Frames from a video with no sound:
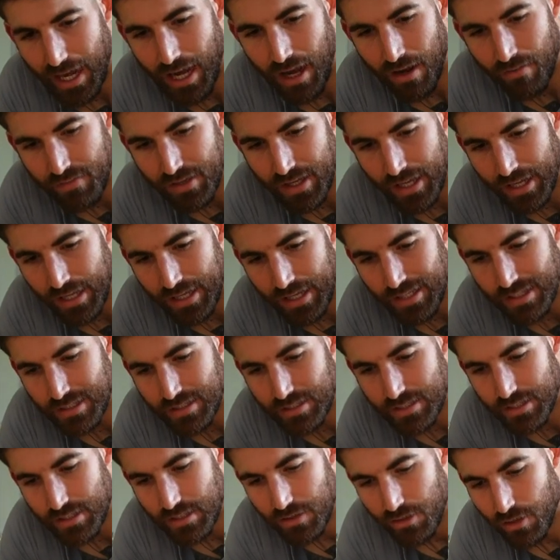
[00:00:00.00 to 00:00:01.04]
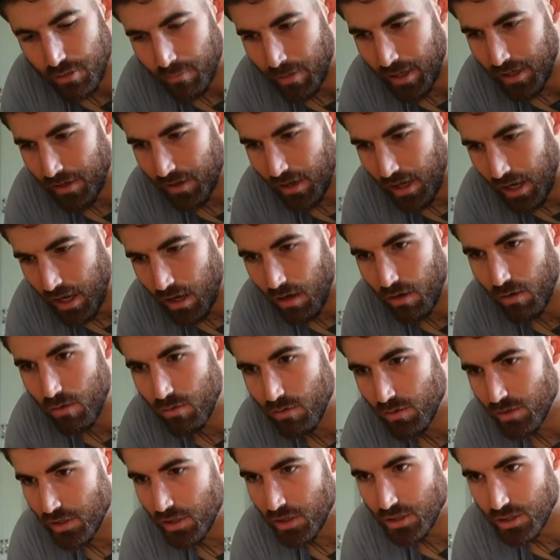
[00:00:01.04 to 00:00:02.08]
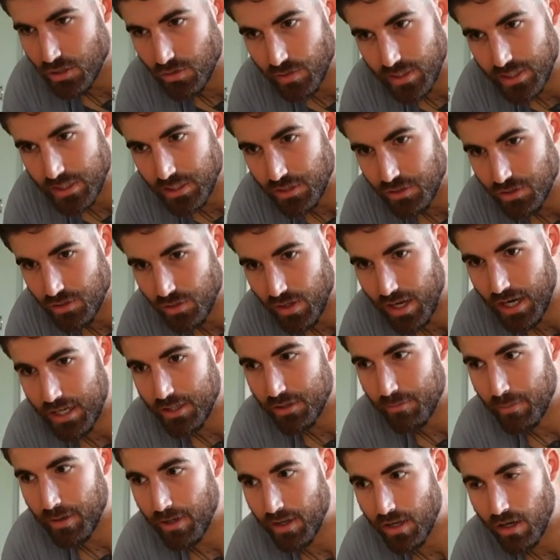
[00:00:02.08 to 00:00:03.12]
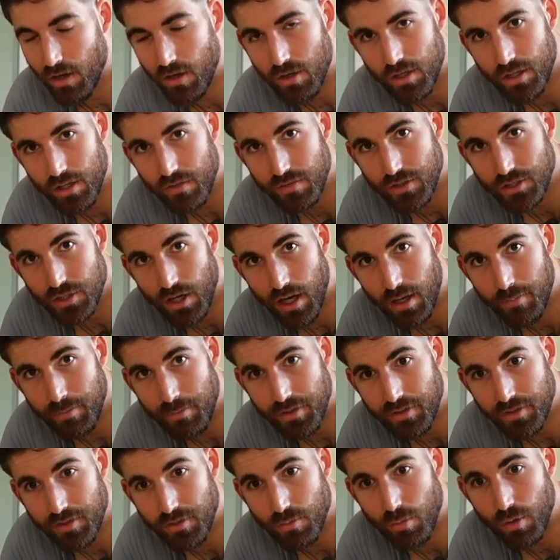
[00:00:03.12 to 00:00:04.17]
have days, no matter how, you know, strict you track, no matter how good of a job you do,